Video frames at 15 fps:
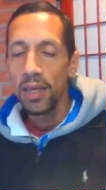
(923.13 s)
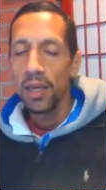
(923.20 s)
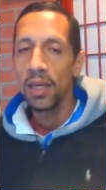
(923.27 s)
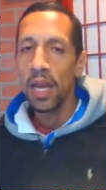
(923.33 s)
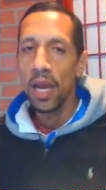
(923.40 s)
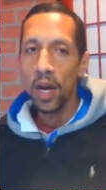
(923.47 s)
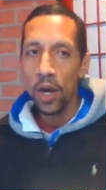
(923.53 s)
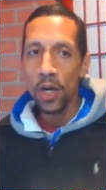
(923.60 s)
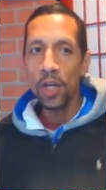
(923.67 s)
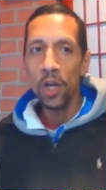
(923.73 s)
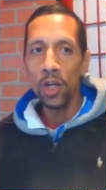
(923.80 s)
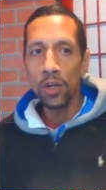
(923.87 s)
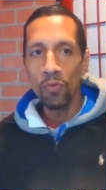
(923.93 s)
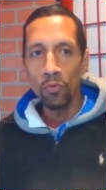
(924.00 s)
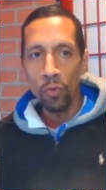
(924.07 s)
and I heard
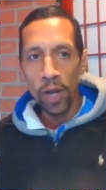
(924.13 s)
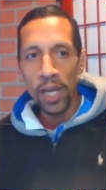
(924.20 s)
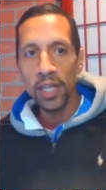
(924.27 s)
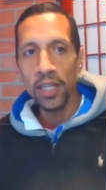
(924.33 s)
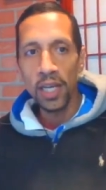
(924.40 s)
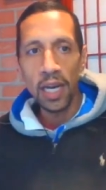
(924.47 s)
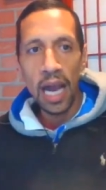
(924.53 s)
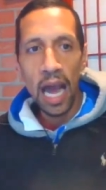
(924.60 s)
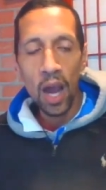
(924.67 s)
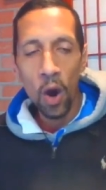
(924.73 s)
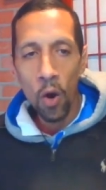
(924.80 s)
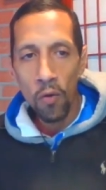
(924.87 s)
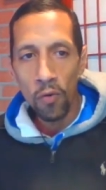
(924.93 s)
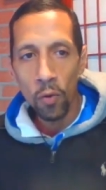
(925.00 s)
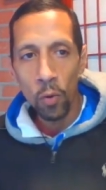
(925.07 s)
he ran the guy
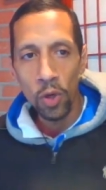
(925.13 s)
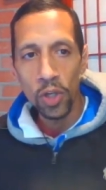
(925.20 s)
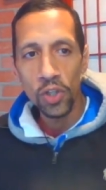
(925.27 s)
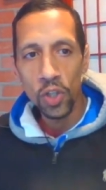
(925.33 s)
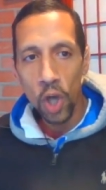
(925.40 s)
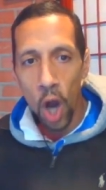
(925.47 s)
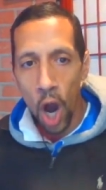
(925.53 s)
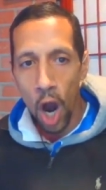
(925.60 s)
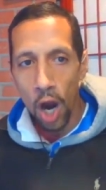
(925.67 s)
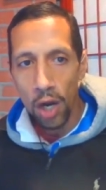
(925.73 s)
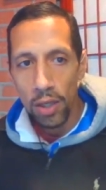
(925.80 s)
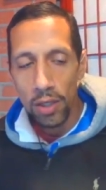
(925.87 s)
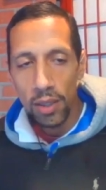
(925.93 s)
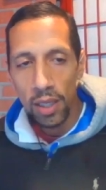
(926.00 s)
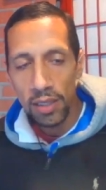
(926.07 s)
over with his car,
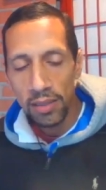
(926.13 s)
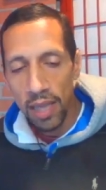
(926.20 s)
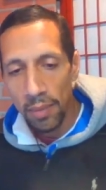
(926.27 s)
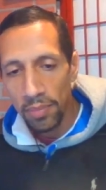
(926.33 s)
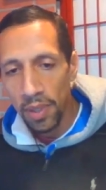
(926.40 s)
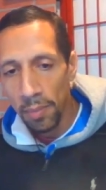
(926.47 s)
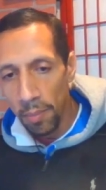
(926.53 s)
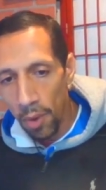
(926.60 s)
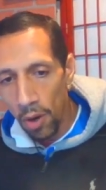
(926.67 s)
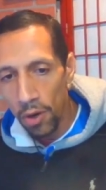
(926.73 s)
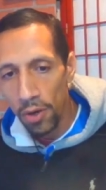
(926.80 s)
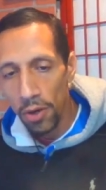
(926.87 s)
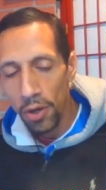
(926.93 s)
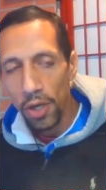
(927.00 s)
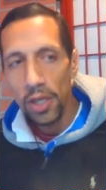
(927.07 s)
attempted
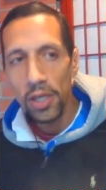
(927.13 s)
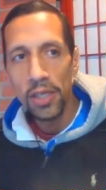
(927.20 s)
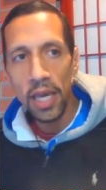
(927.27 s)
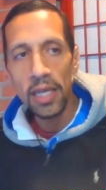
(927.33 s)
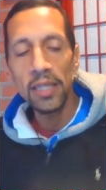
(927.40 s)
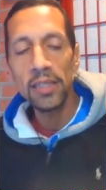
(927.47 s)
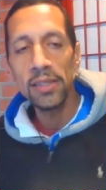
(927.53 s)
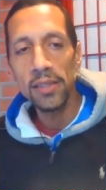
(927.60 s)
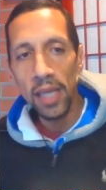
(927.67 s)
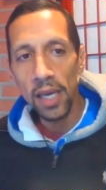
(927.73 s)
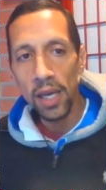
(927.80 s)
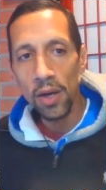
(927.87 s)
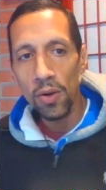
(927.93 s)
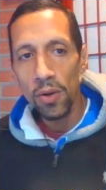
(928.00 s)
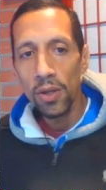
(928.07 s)
murder. Yet and
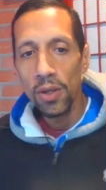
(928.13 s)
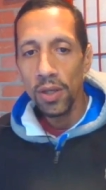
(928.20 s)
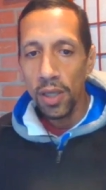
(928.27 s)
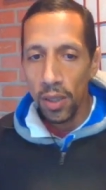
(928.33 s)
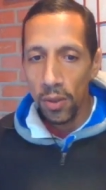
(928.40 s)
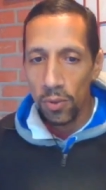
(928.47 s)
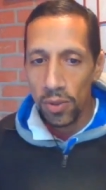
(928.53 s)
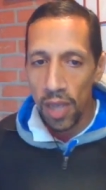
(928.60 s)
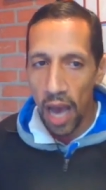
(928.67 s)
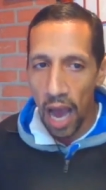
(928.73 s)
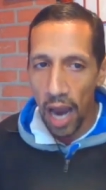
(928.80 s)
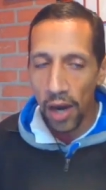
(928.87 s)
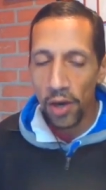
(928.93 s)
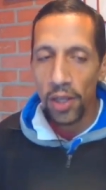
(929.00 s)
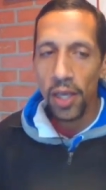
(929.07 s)
still, he was
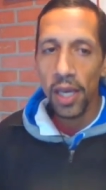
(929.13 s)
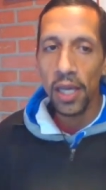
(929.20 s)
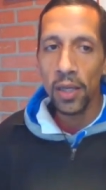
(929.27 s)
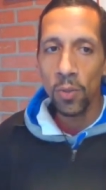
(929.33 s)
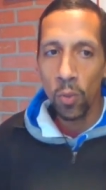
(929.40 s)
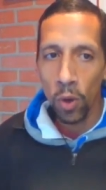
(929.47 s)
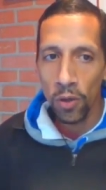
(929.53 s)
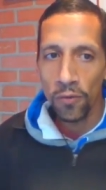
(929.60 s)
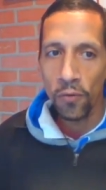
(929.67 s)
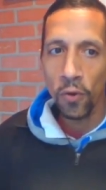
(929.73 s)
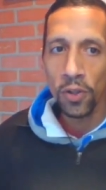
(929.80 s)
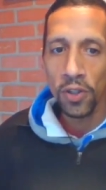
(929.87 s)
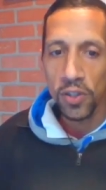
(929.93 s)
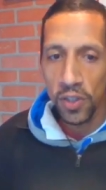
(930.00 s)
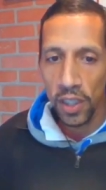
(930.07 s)
hired and he works for
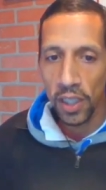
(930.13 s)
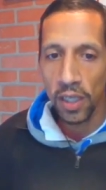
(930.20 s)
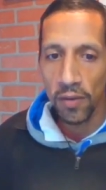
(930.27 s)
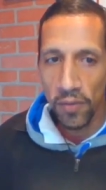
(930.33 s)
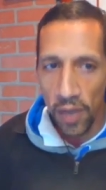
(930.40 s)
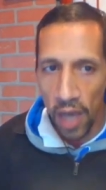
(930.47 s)
the city of